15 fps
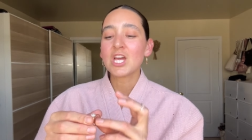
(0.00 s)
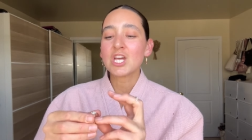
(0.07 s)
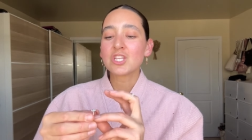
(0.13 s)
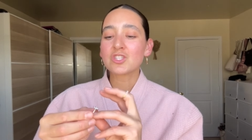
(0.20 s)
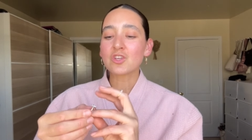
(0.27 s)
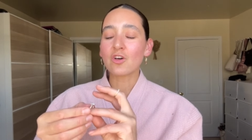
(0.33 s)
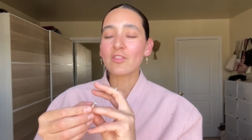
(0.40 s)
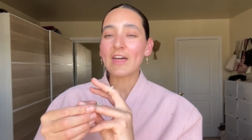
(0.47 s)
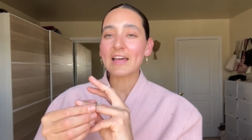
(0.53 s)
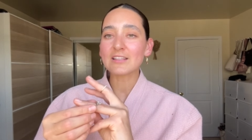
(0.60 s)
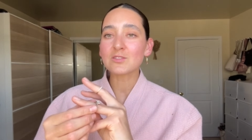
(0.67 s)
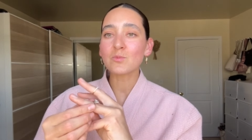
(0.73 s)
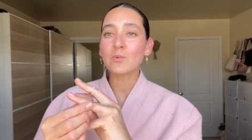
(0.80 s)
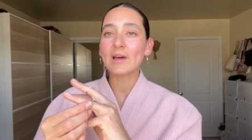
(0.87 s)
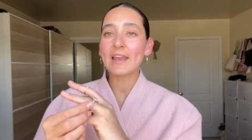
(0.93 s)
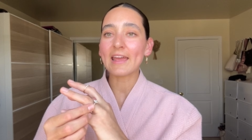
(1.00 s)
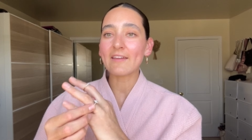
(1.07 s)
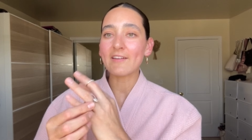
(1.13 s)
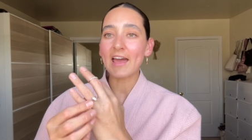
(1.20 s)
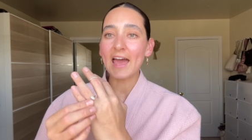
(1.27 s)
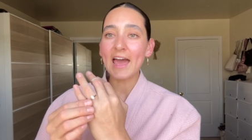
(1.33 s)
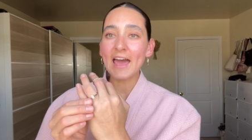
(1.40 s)
So that's what I've
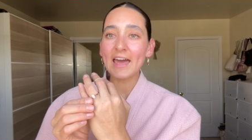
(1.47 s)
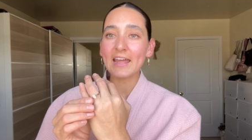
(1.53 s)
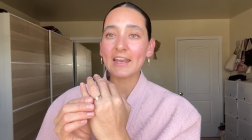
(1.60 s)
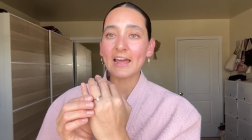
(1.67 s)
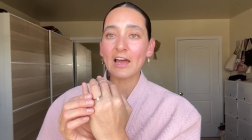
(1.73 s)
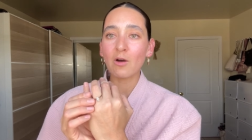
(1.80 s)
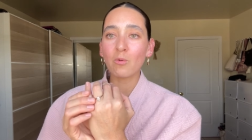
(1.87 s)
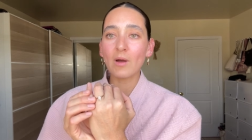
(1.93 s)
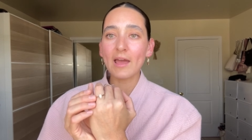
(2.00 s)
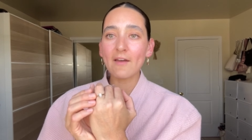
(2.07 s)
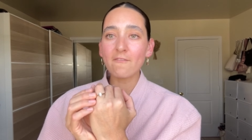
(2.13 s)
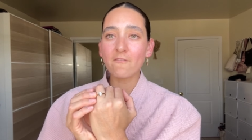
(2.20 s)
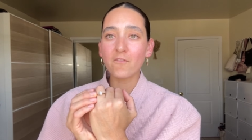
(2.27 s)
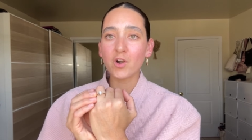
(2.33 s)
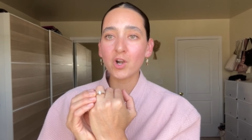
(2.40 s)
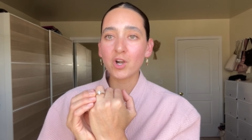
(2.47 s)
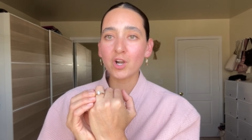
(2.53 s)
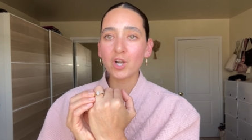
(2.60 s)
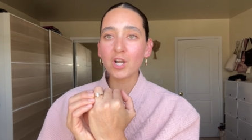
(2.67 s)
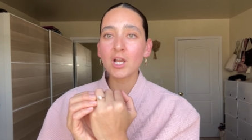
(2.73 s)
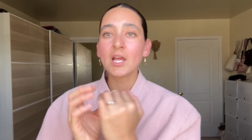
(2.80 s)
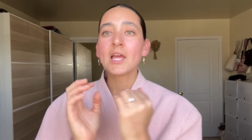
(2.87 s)
had.
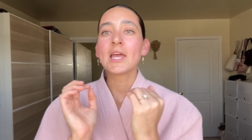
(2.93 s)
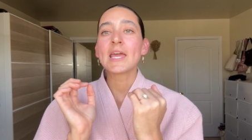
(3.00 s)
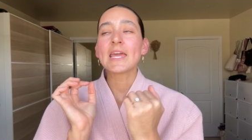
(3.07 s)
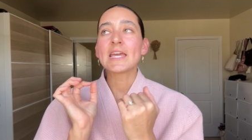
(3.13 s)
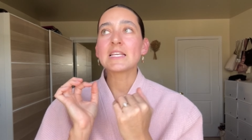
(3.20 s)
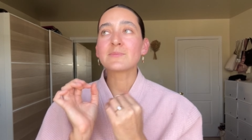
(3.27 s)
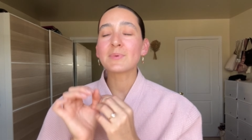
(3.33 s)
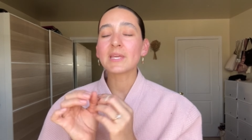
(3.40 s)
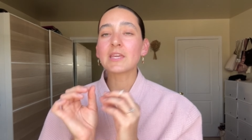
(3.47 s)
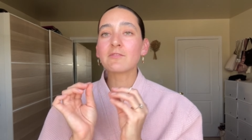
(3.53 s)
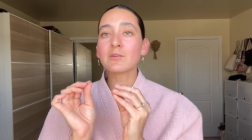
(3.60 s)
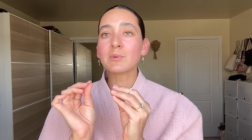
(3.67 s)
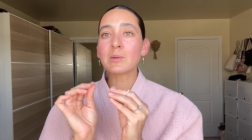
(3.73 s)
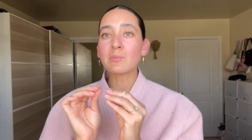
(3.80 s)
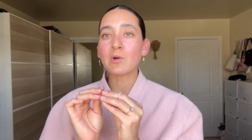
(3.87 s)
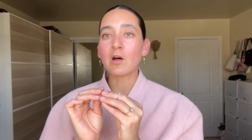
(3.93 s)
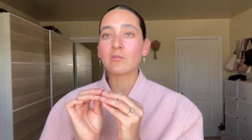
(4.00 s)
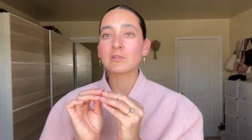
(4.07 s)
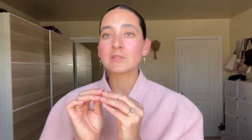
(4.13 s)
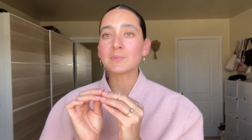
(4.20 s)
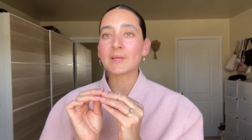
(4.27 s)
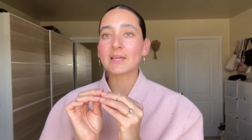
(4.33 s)
However, it's been giving me
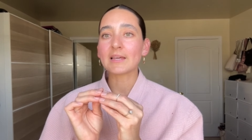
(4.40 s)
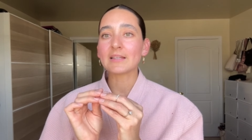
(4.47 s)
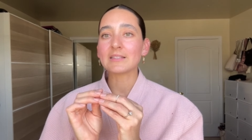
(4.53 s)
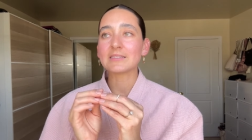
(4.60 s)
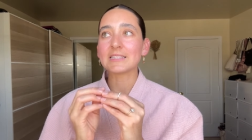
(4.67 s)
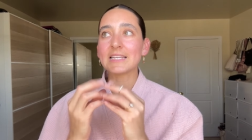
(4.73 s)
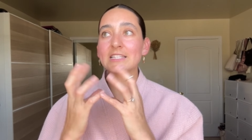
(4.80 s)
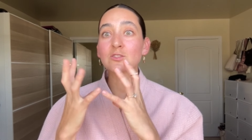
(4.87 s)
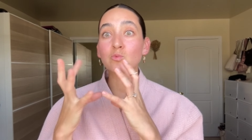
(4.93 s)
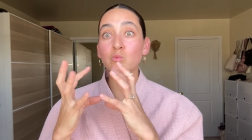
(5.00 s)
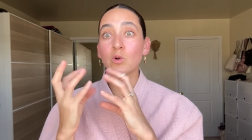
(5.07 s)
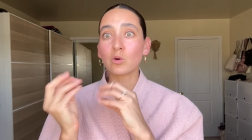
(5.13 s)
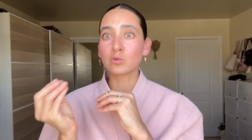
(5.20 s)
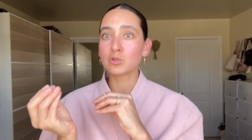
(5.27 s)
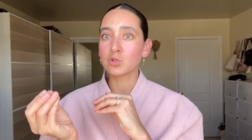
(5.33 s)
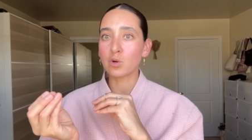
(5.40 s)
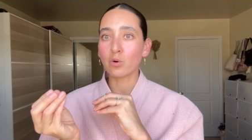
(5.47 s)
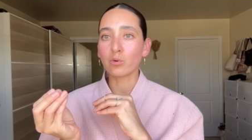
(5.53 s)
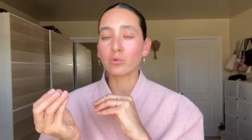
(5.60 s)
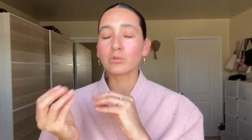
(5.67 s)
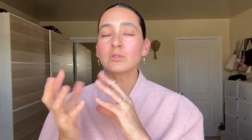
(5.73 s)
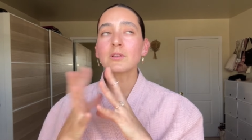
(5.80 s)
problems because it's rose
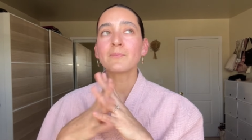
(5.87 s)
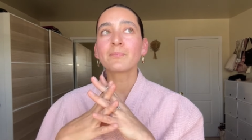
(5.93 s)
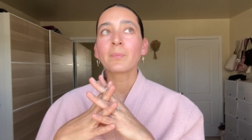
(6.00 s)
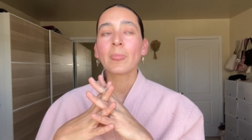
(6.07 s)
gold.